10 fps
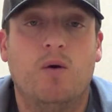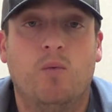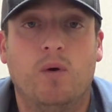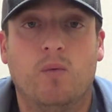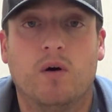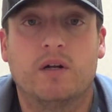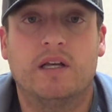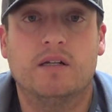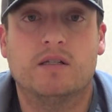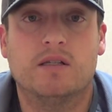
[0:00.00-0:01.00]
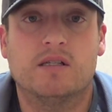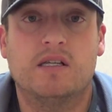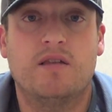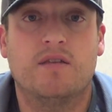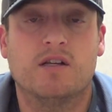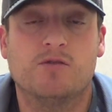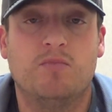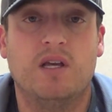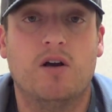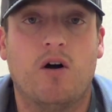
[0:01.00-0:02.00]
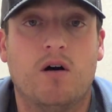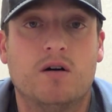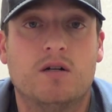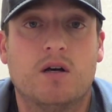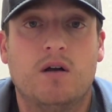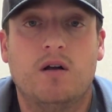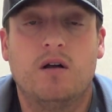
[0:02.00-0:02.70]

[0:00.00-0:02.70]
We want kids to see things beyond